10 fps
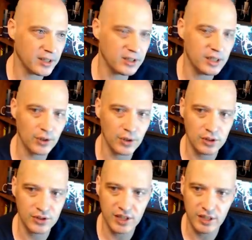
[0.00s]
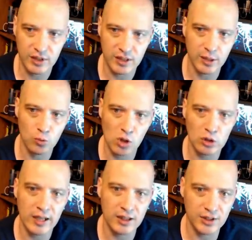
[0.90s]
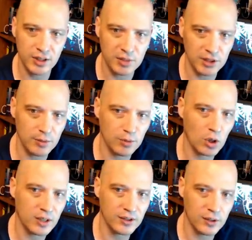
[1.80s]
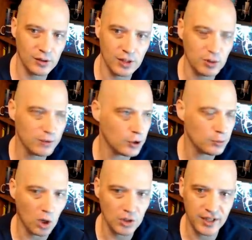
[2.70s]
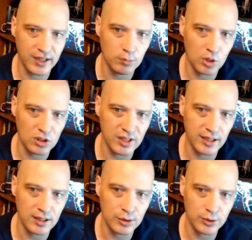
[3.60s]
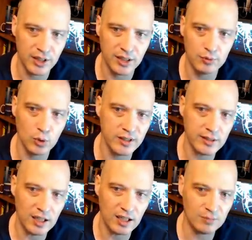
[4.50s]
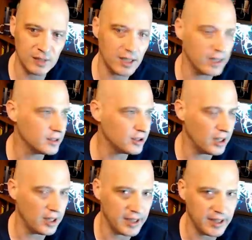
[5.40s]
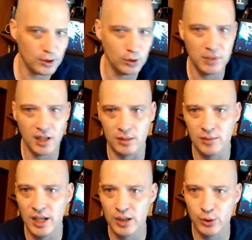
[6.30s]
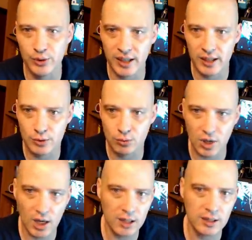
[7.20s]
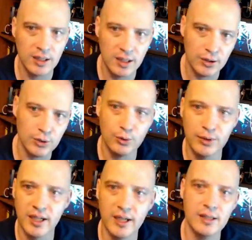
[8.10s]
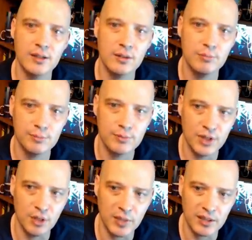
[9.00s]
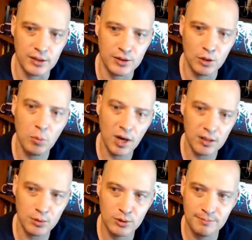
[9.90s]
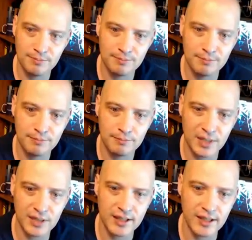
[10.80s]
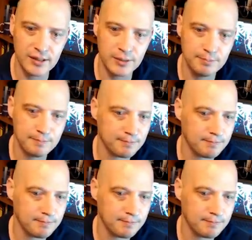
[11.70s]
Second Stephen, Third Stephen, Eduardo, Alex, Jake, Benjamin, Marcus, Interceptor, First Paul, Second Paul, Alan, Katrina, Love Matthias, John, and Tubella. You guys rock. You guys help make this show possible. Peace, guys.